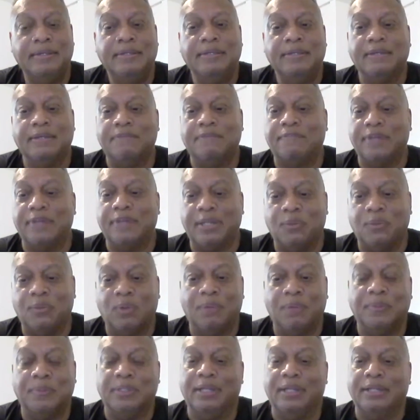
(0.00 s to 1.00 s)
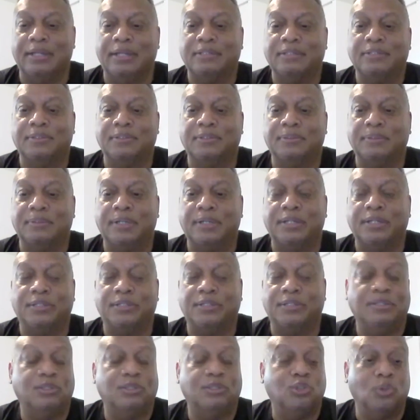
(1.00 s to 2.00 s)
If anyone would like to
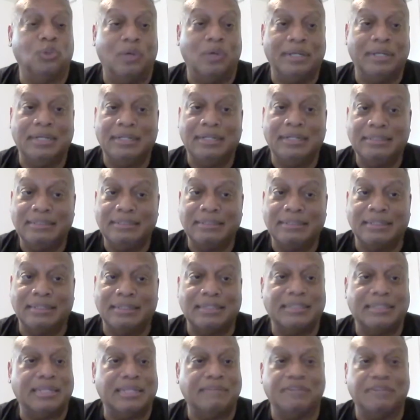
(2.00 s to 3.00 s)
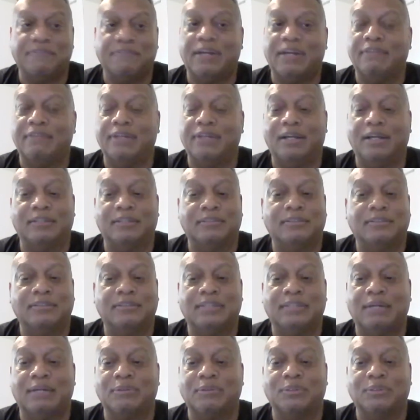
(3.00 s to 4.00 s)
join us, it's
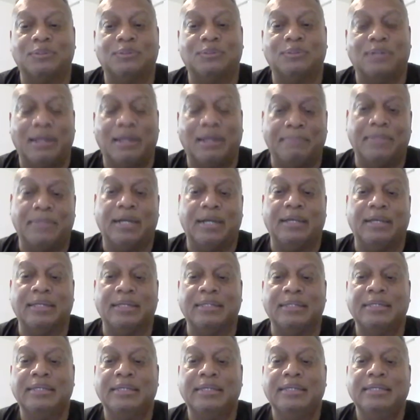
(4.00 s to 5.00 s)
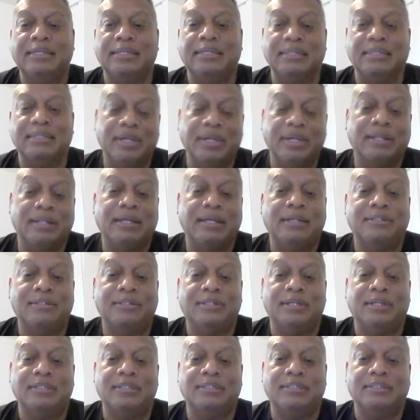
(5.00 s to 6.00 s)
$75. I will drop my email
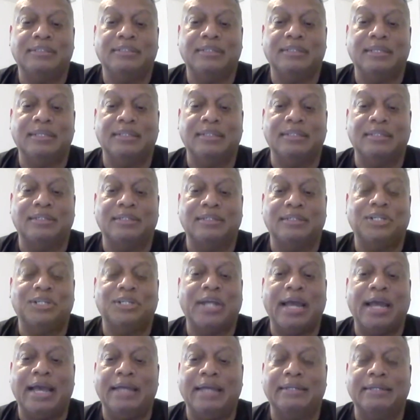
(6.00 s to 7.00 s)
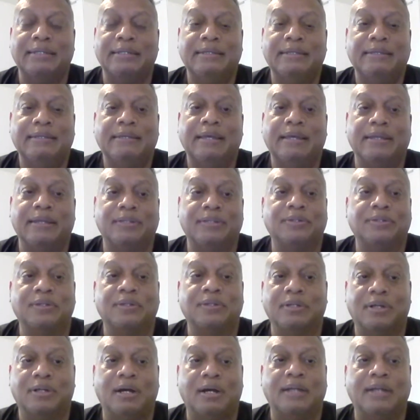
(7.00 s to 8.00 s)
address in the chat, and you
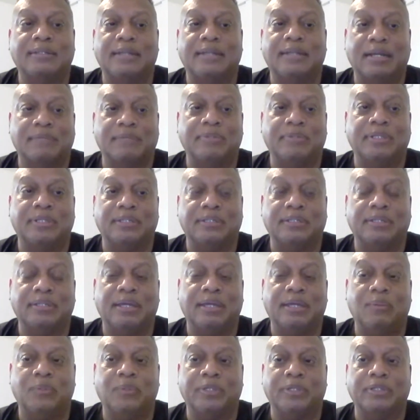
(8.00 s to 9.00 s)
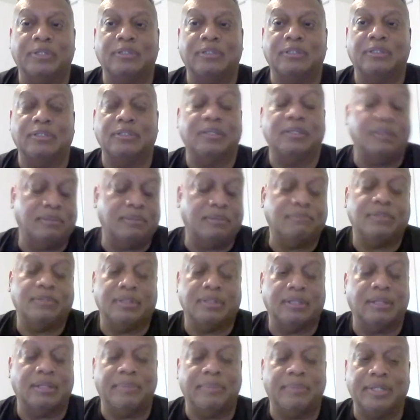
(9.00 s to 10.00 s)
can contact me, and you
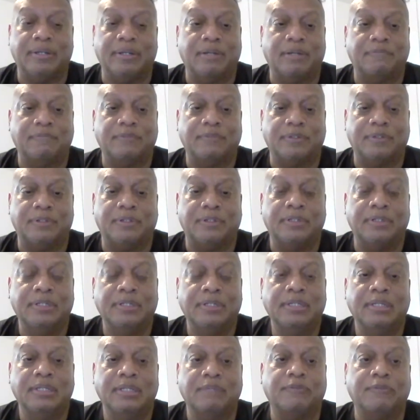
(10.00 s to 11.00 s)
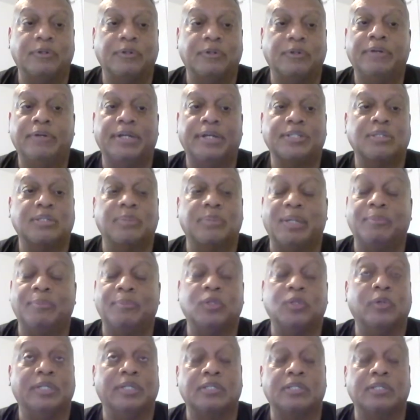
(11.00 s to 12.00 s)
can let me know if you're interested. But I'm
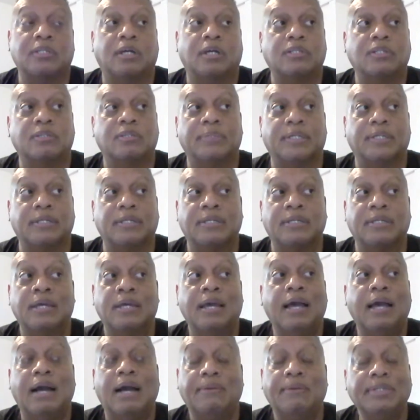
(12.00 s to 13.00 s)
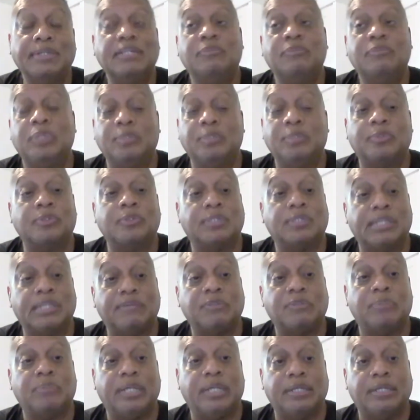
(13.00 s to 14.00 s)
doing this also because I want to give people a
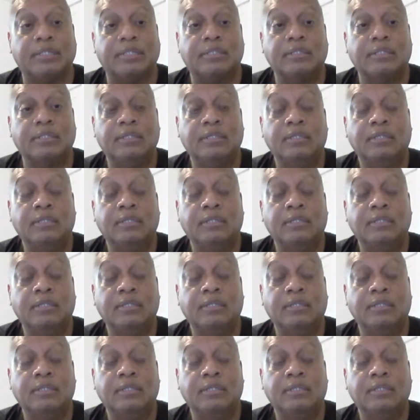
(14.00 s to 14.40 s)
safe space,